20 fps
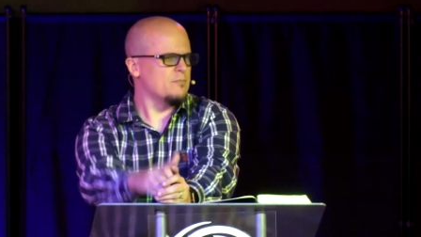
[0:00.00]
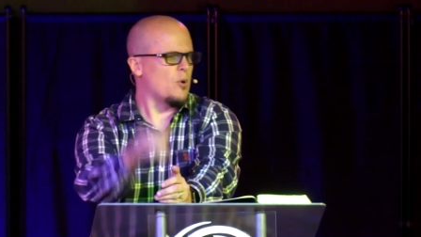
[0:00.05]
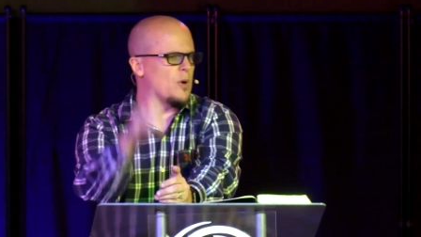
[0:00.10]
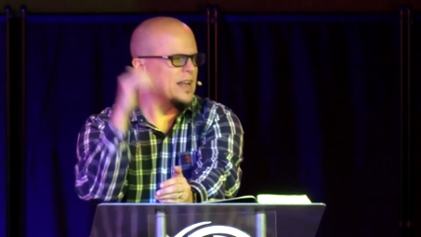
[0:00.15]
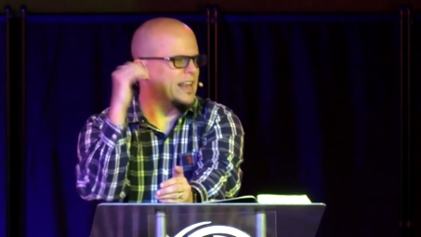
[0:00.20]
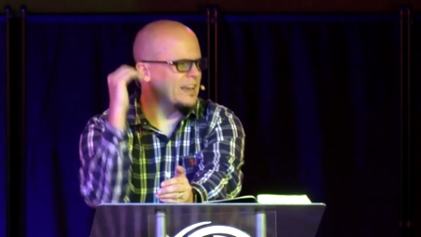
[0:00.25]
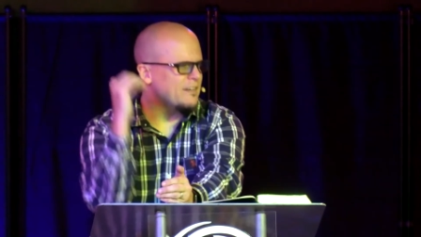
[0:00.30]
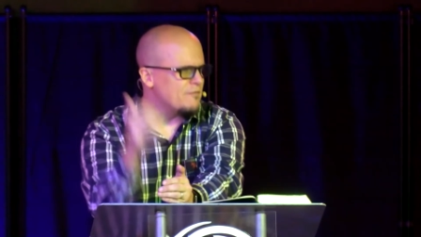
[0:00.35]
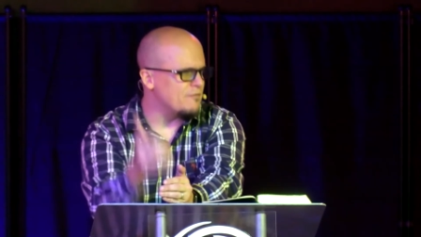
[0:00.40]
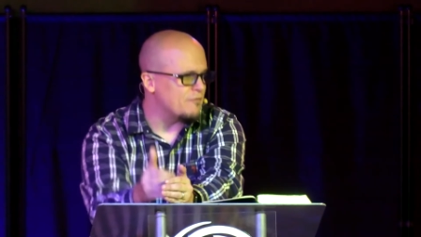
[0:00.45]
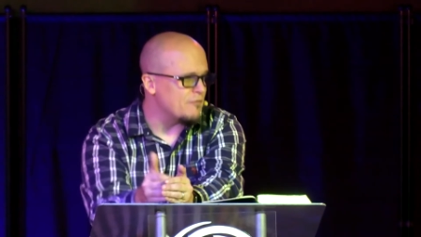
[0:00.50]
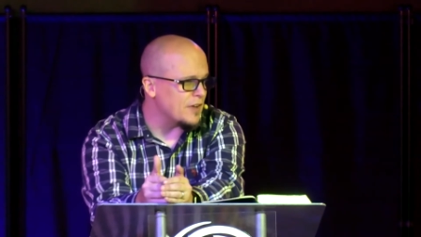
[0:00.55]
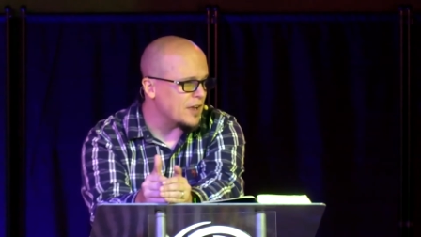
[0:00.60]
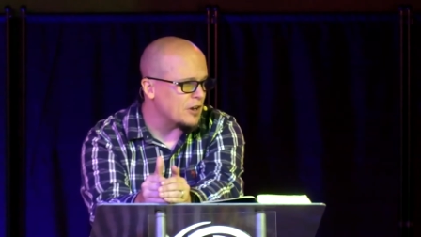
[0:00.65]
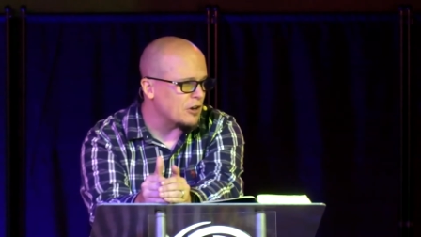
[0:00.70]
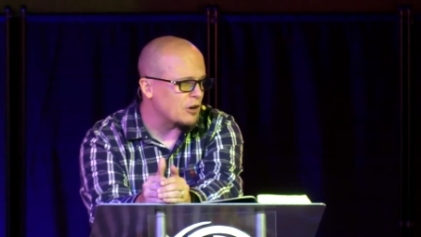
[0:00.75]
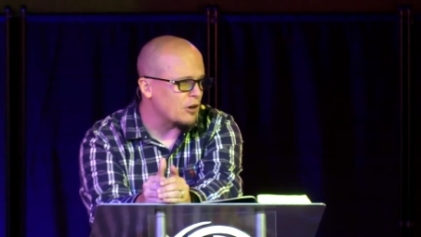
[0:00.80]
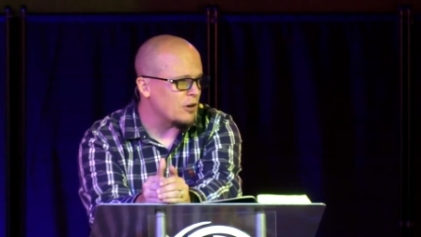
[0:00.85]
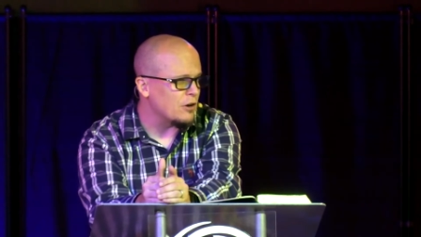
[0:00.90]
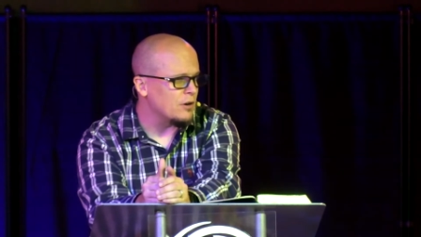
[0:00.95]
pointing a
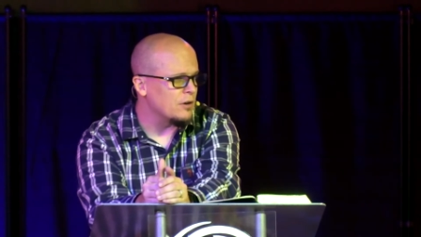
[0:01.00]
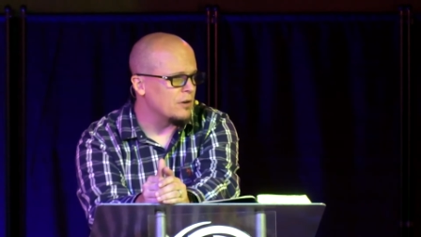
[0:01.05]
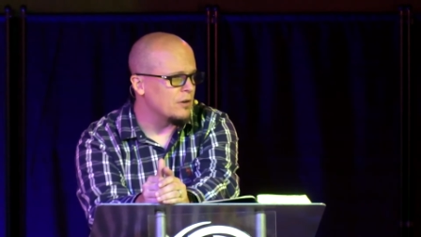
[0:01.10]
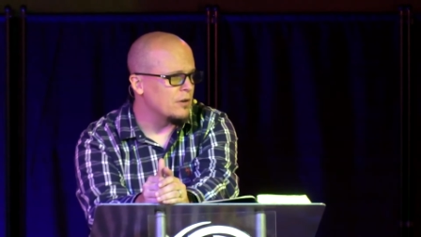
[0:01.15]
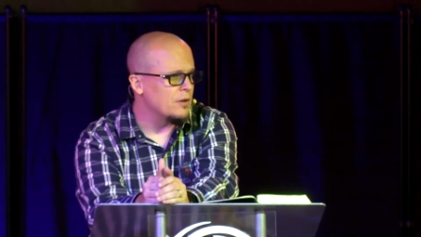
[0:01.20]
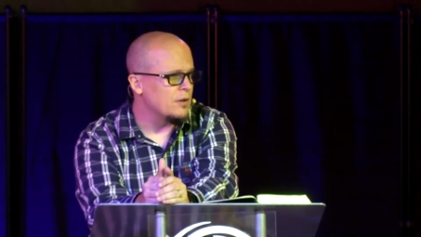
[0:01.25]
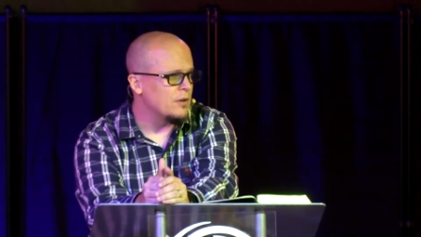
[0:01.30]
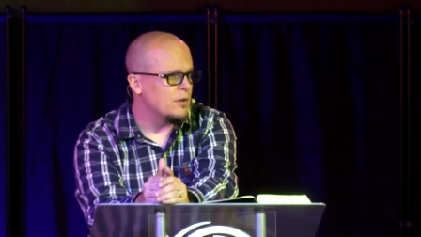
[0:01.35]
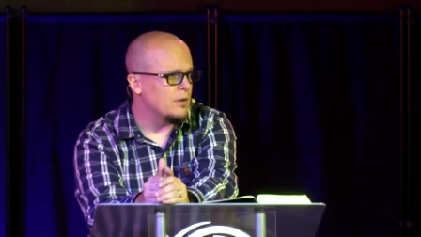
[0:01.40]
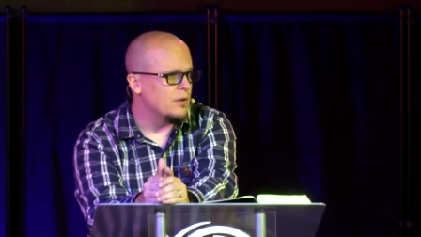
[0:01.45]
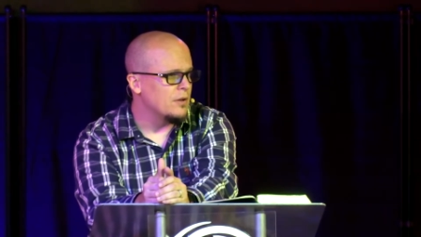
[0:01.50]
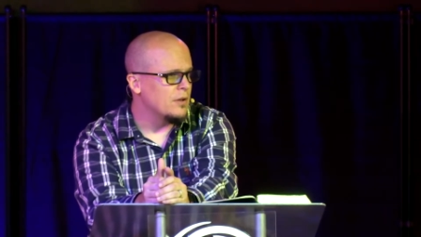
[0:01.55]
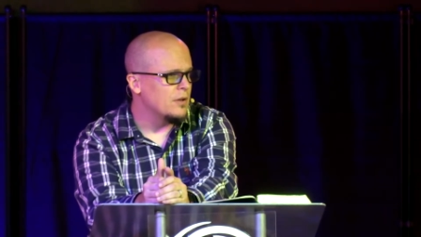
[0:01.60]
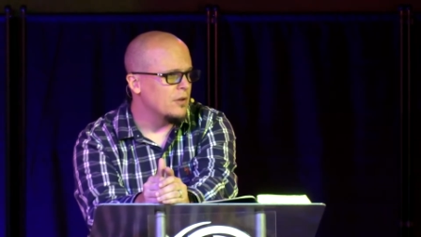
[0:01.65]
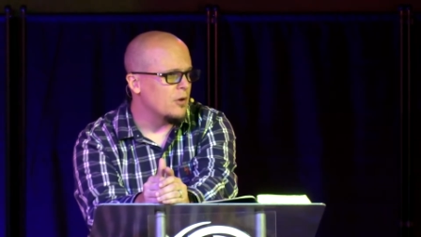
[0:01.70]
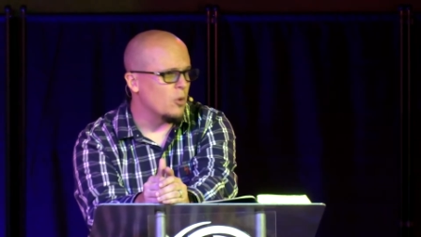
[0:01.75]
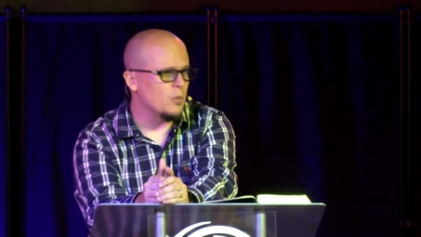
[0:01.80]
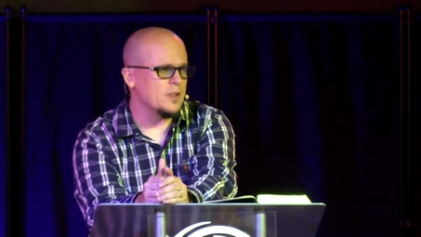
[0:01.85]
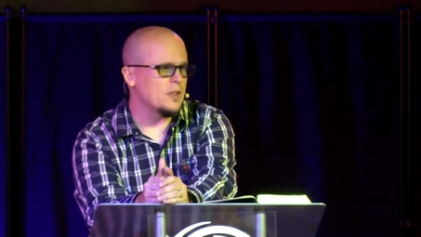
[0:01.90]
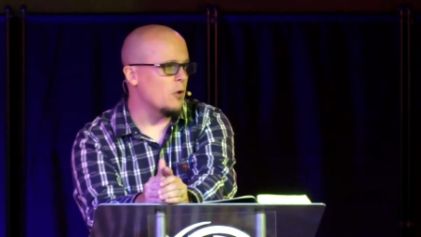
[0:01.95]
finger.
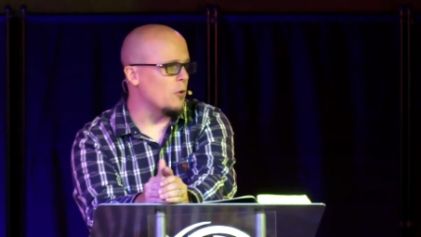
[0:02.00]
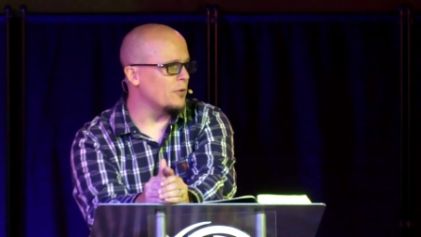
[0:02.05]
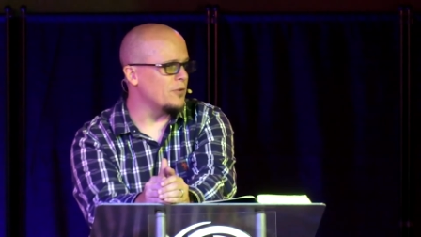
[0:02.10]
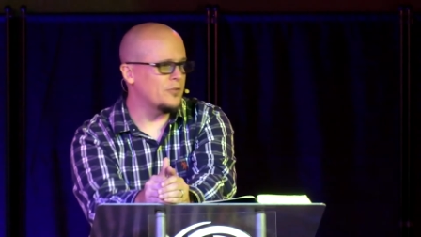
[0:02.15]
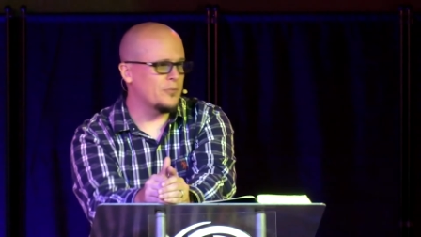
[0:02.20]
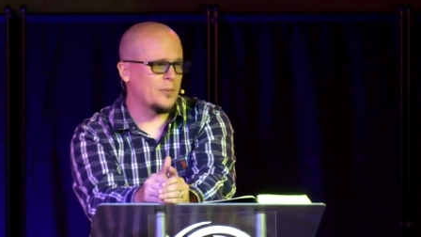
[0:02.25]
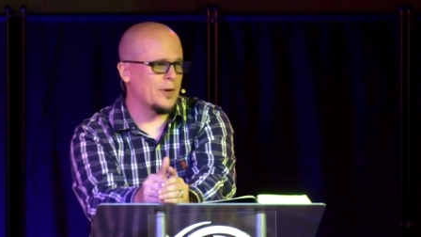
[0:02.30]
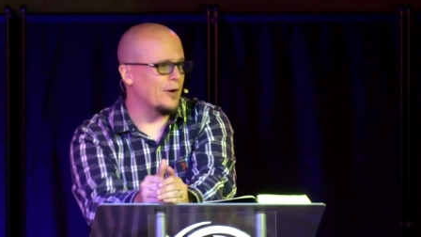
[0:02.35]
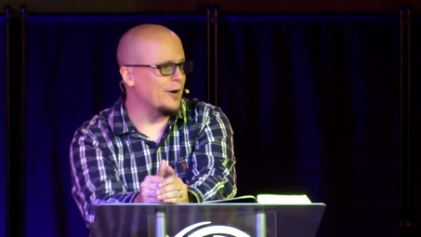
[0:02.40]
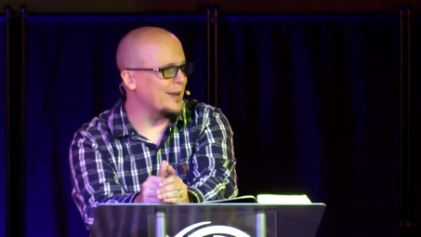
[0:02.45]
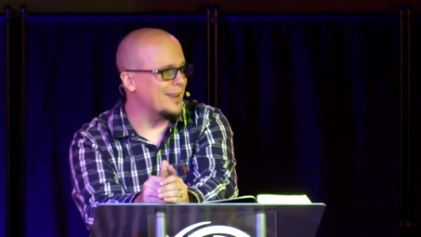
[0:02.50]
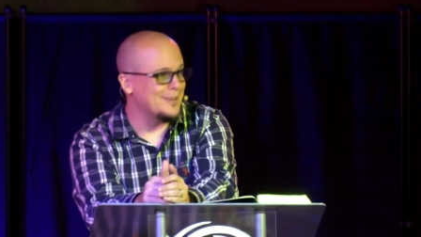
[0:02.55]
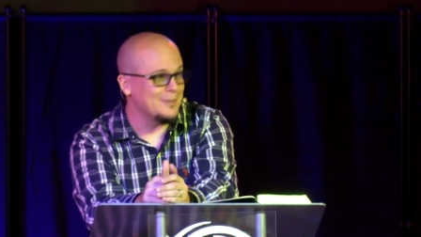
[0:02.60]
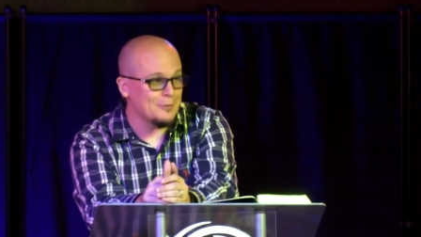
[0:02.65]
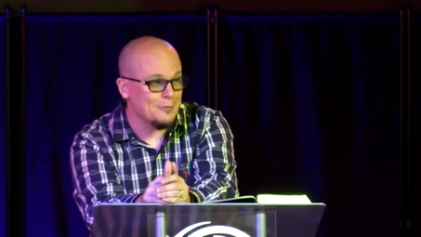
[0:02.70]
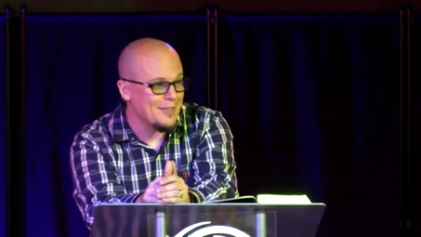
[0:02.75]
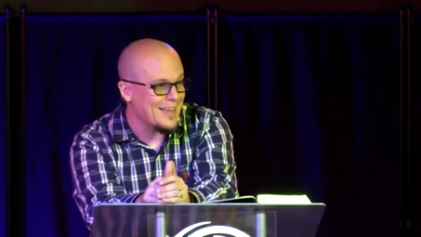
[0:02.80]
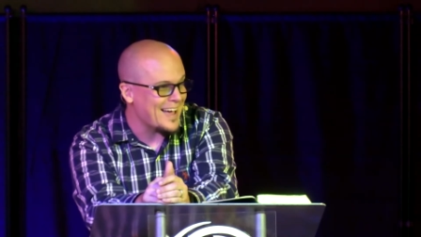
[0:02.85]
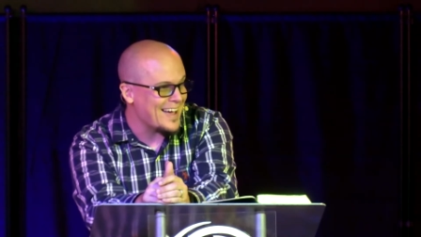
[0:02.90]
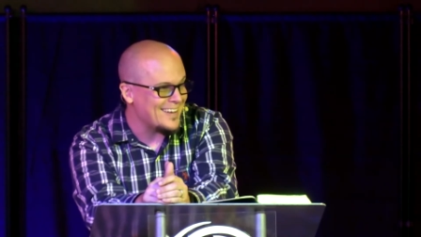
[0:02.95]
Only the Holy Spirit can
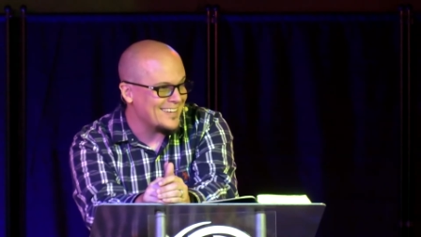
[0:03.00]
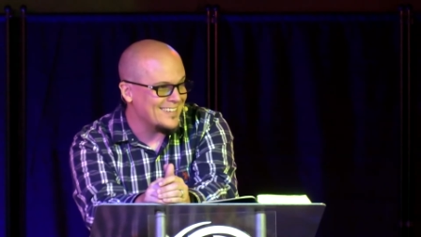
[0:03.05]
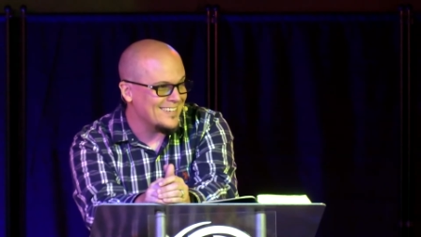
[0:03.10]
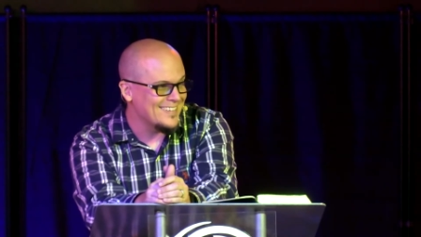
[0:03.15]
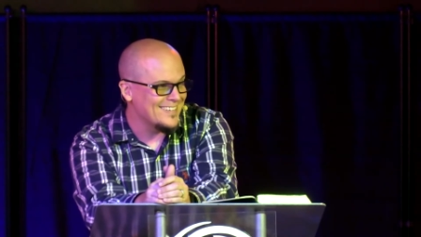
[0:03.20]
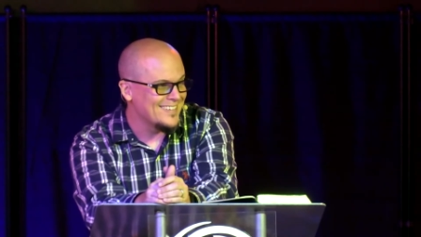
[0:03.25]
do that.